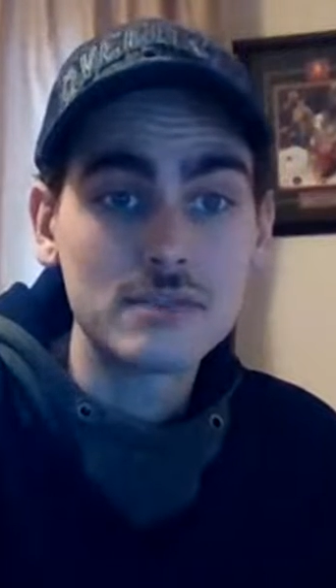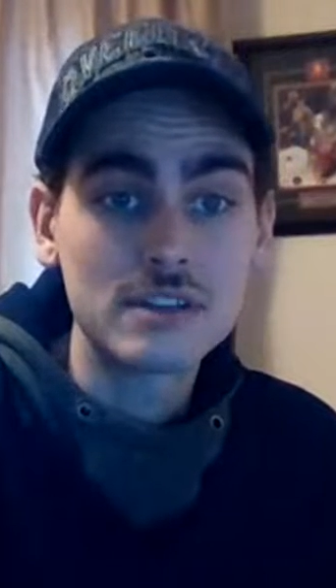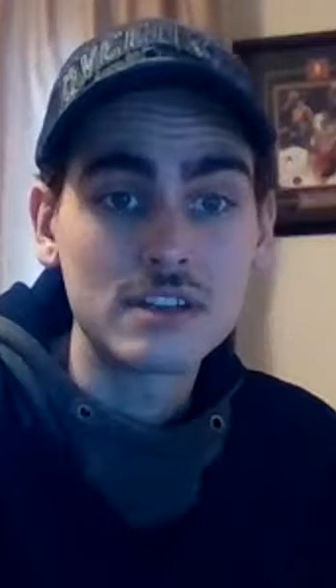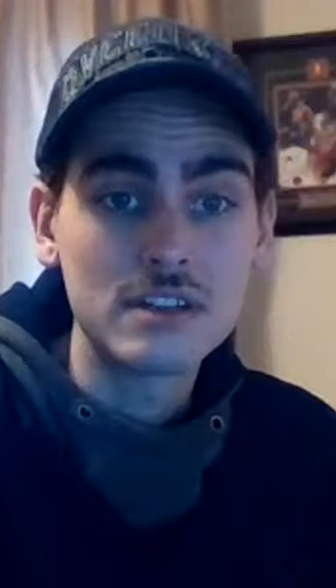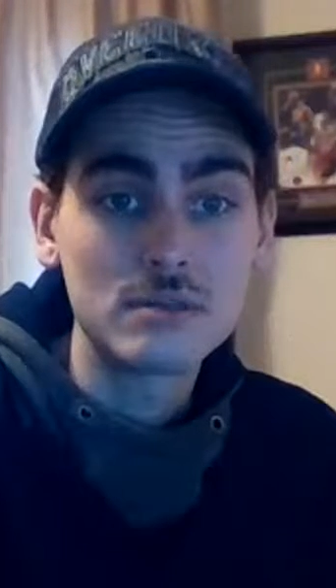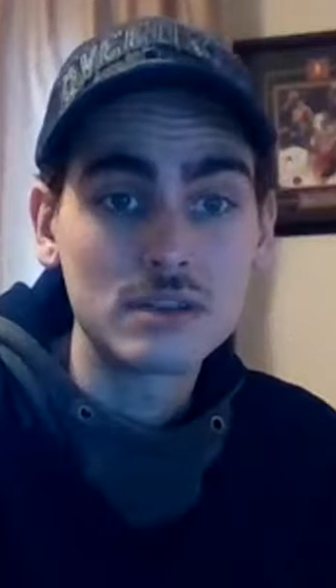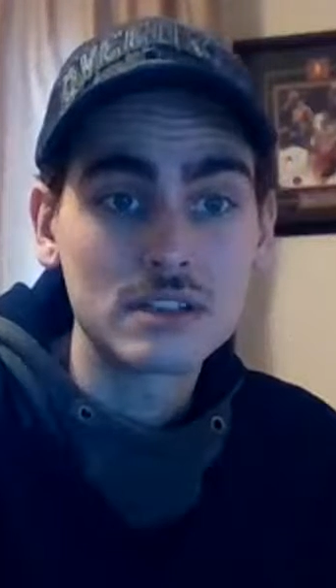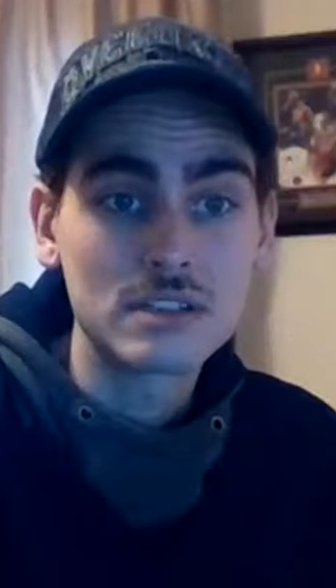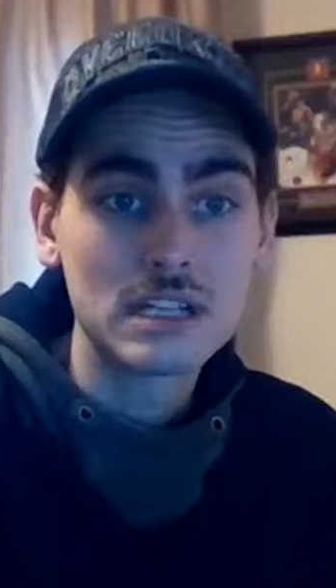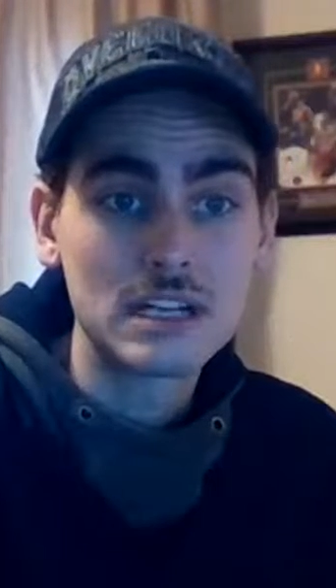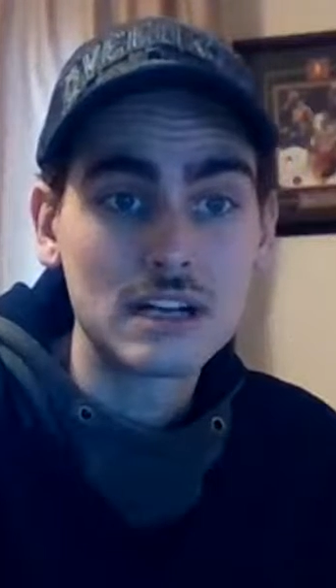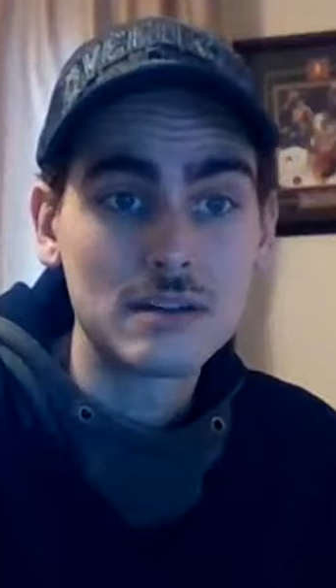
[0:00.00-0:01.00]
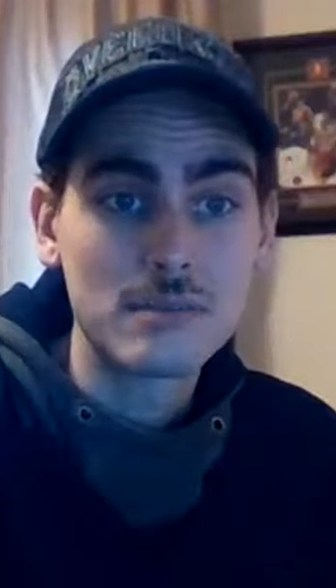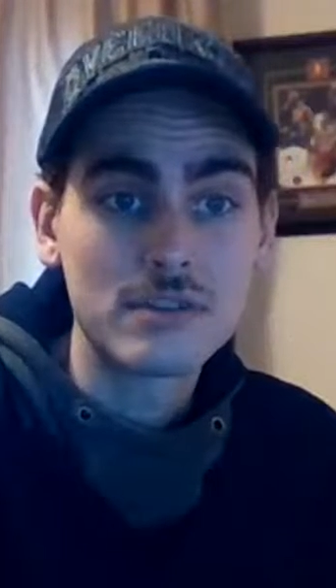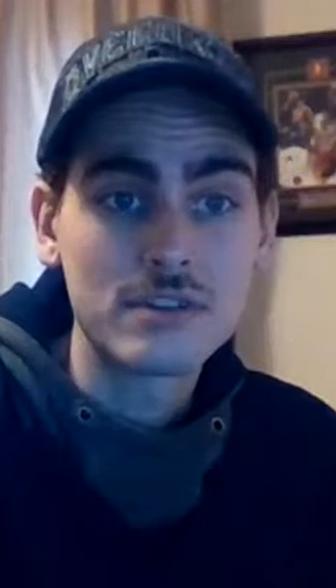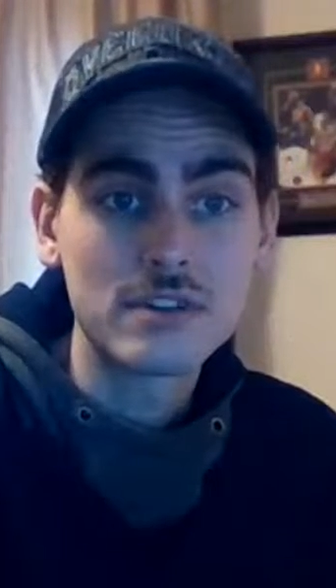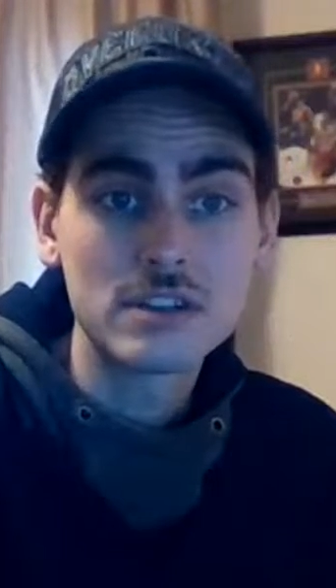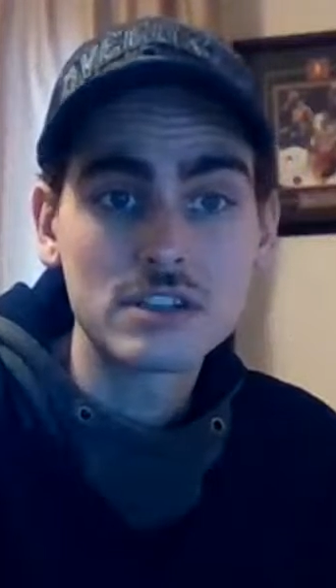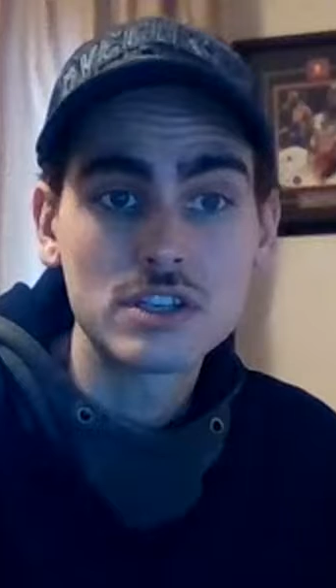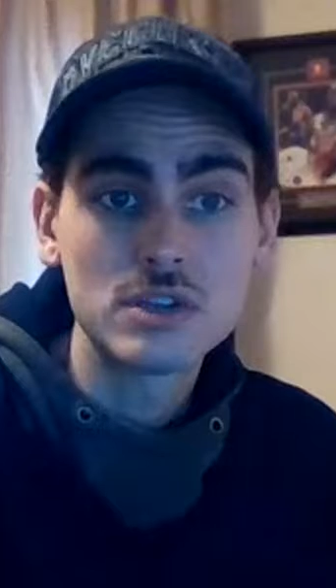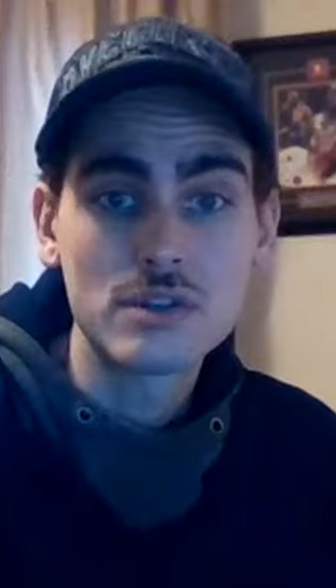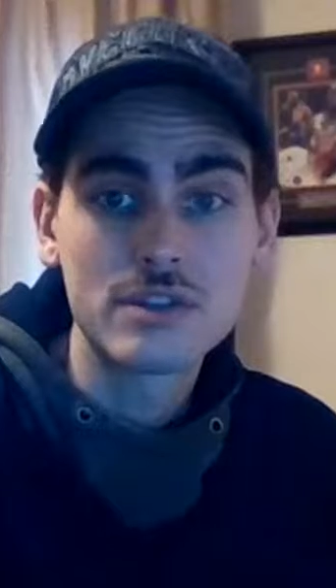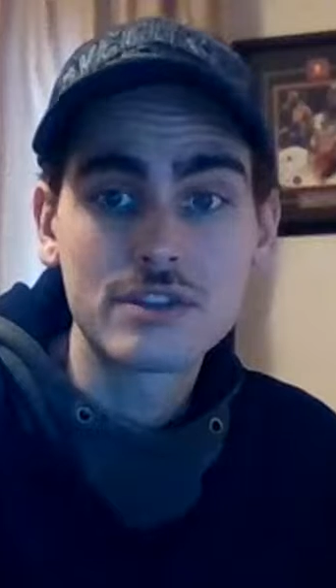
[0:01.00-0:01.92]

but he was 32 of